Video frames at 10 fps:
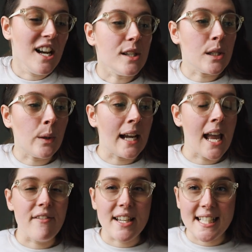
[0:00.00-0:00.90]
So I
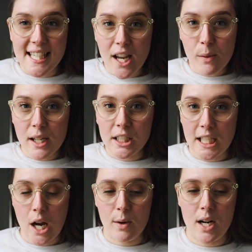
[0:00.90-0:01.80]
have a DIY
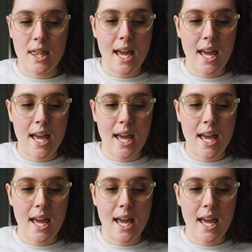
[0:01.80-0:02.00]
shower